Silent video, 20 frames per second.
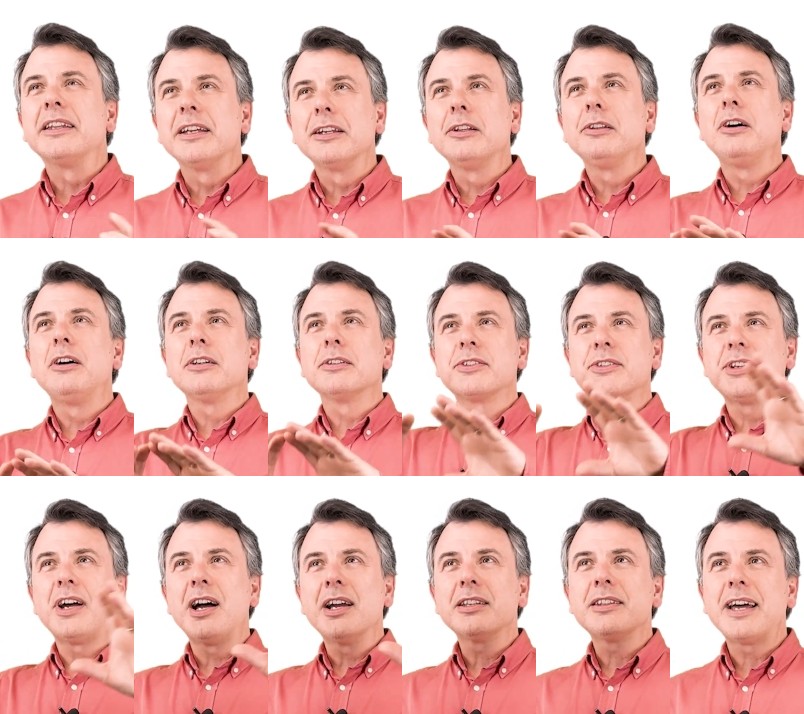then
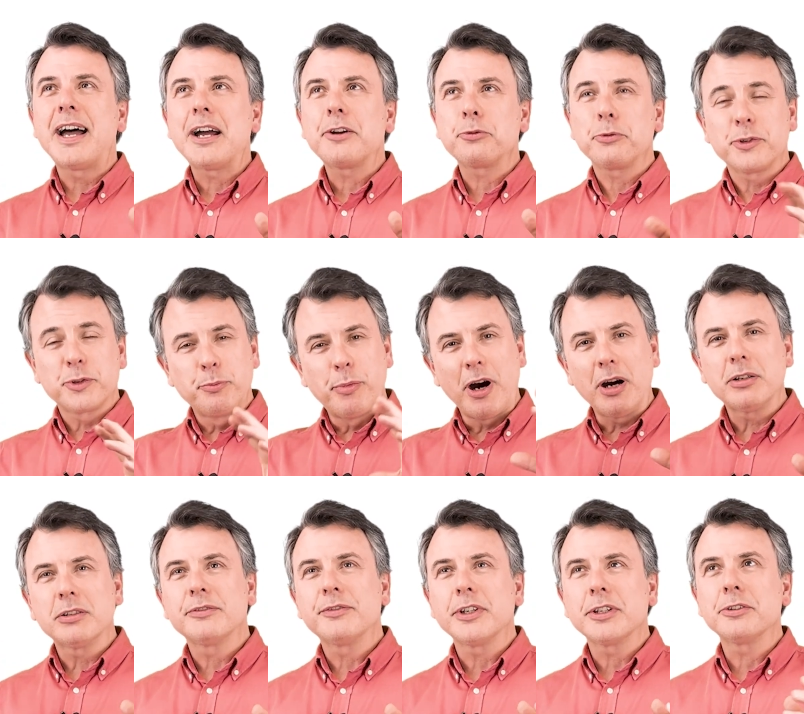alongside that, or as
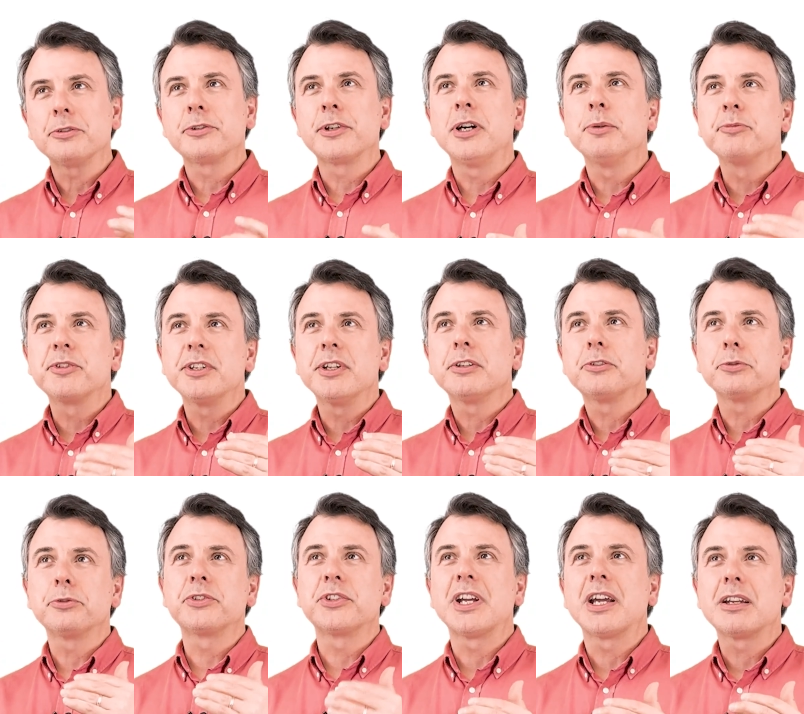part of it, there comes an
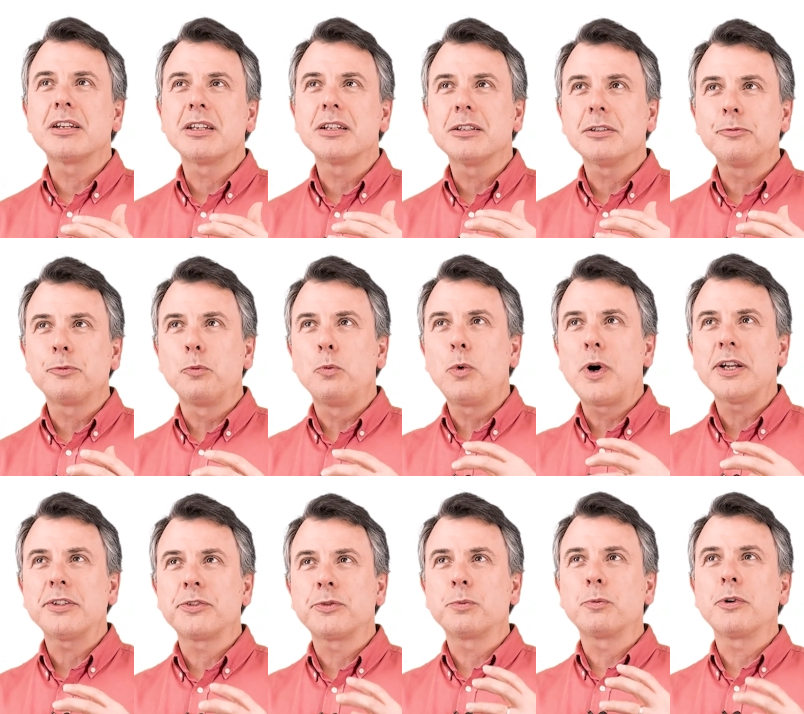understanding of
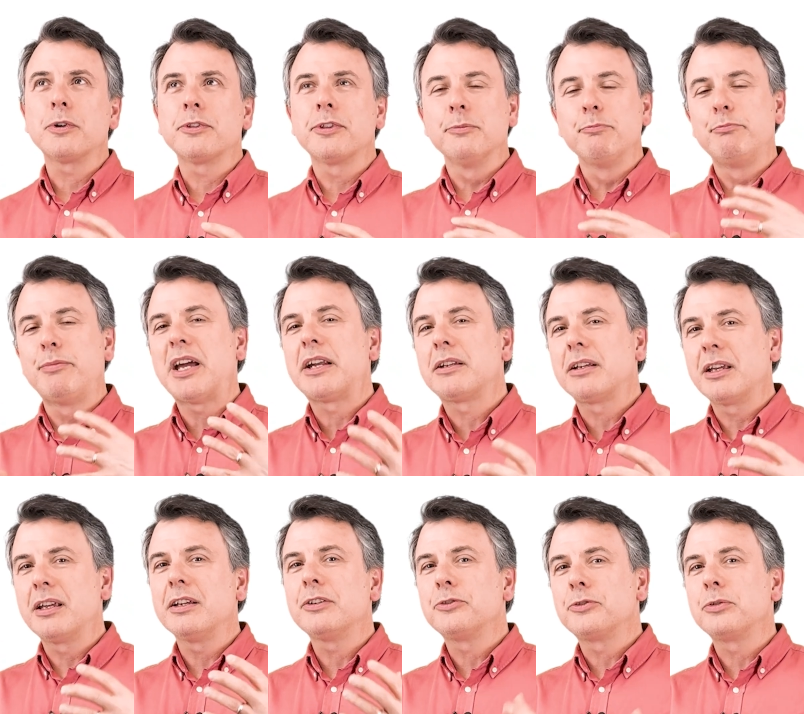what's worth
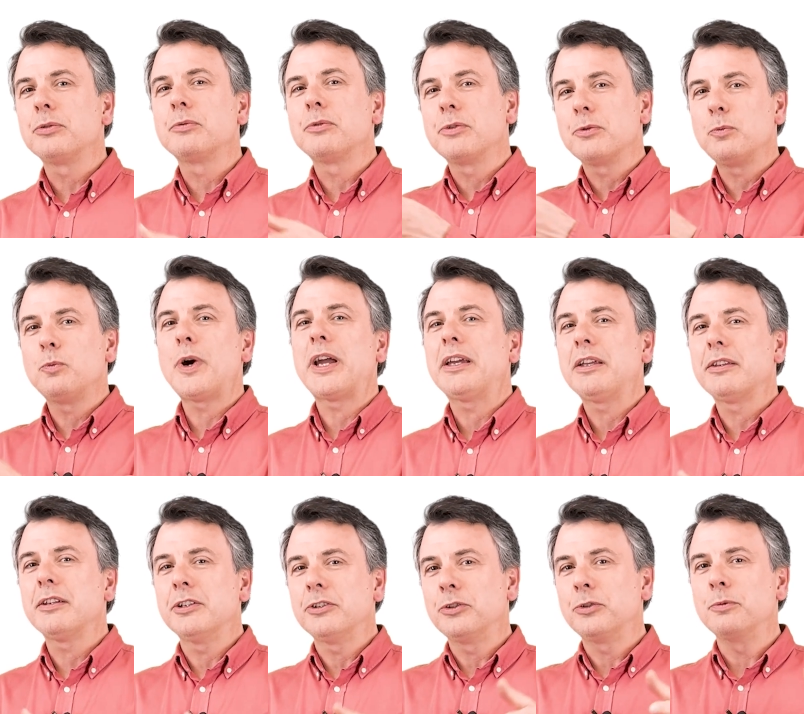embedding into the way
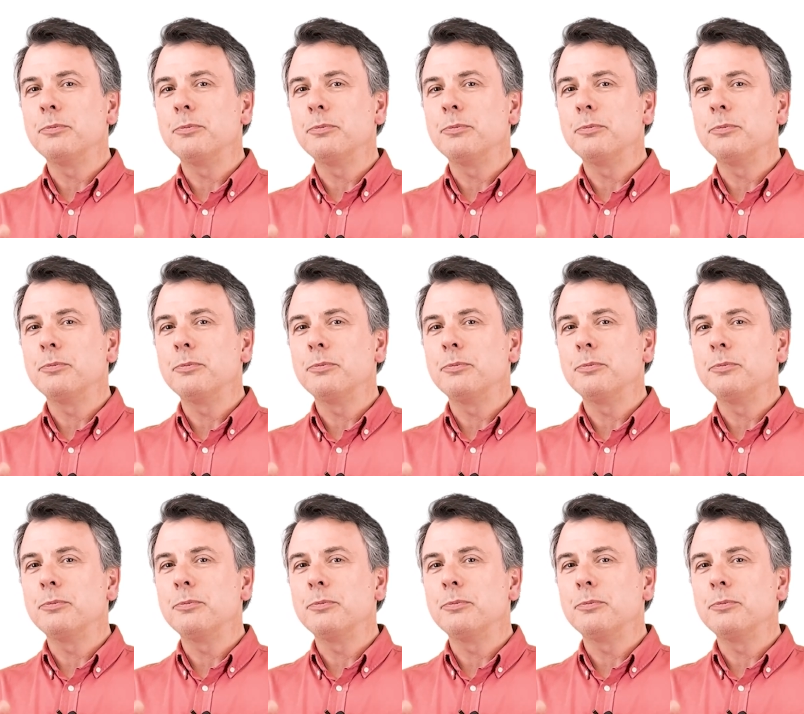that you